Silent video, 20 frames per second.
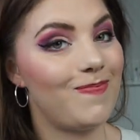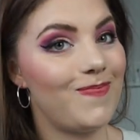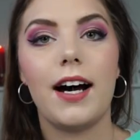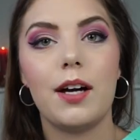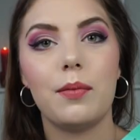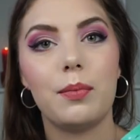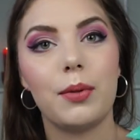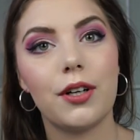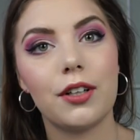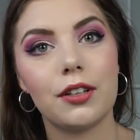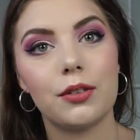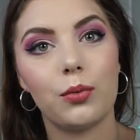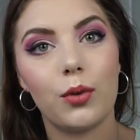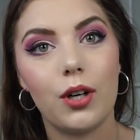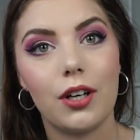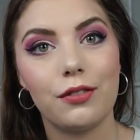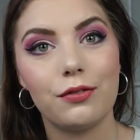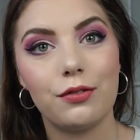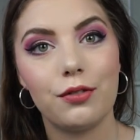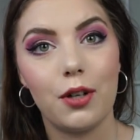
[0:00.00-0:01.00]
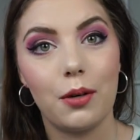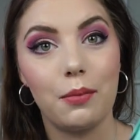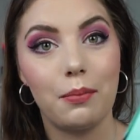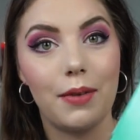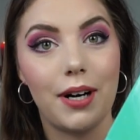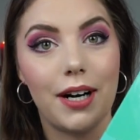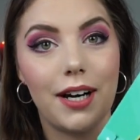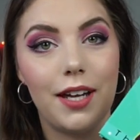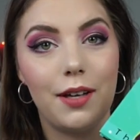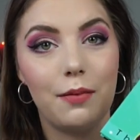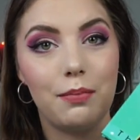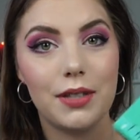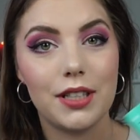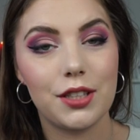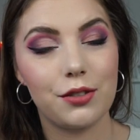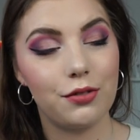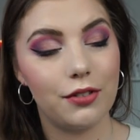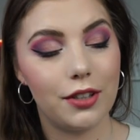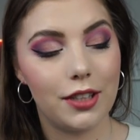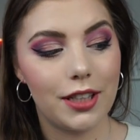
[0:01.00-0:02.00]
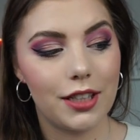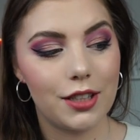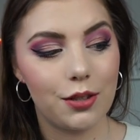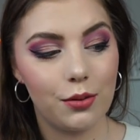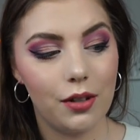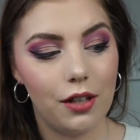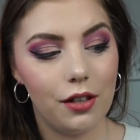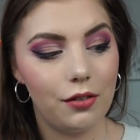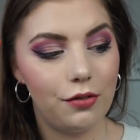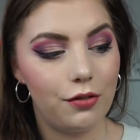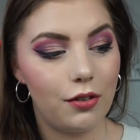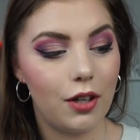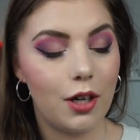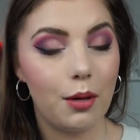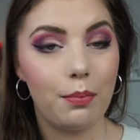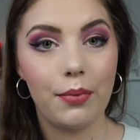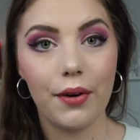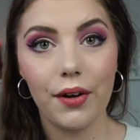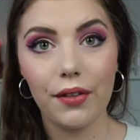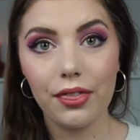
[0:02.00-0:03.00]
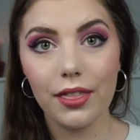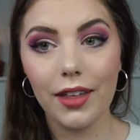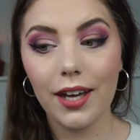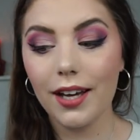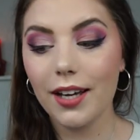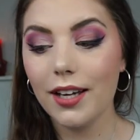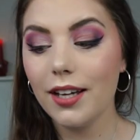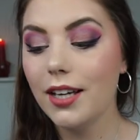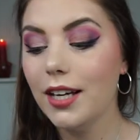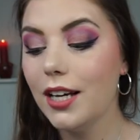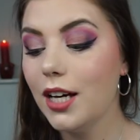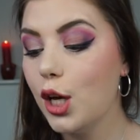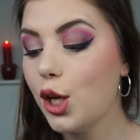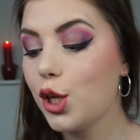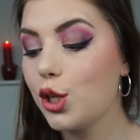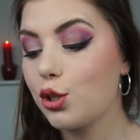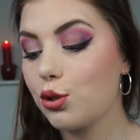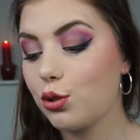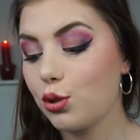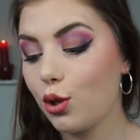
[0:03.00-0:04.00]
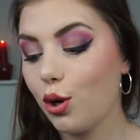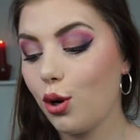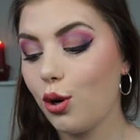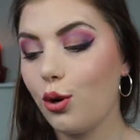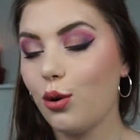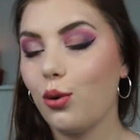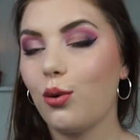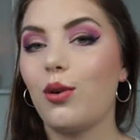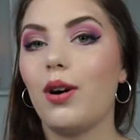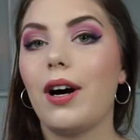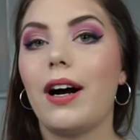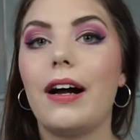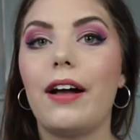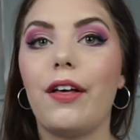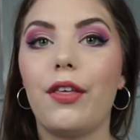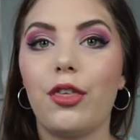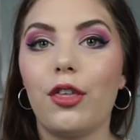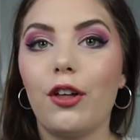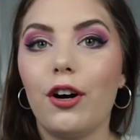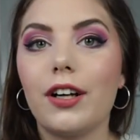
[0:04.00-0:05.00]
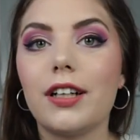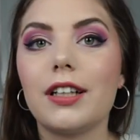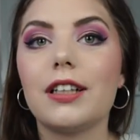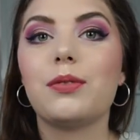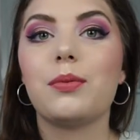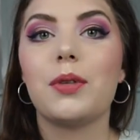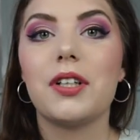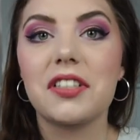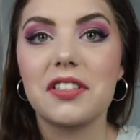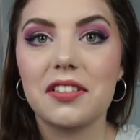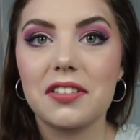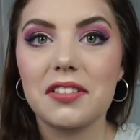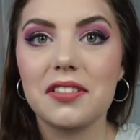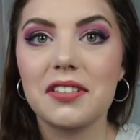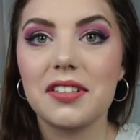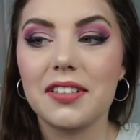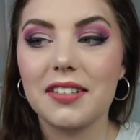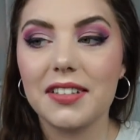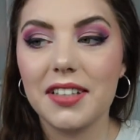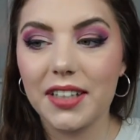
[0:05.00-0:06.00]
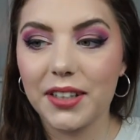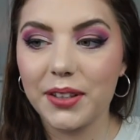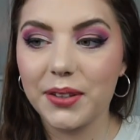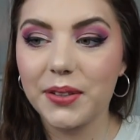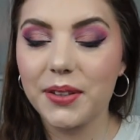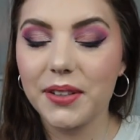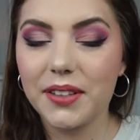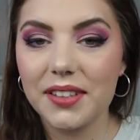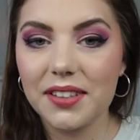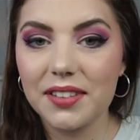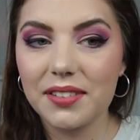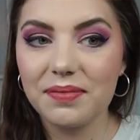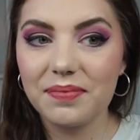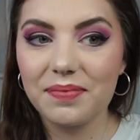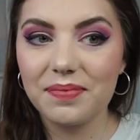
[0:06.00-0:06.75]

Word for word: I bought one from my best friend as well for her birthday. So I thought it was a good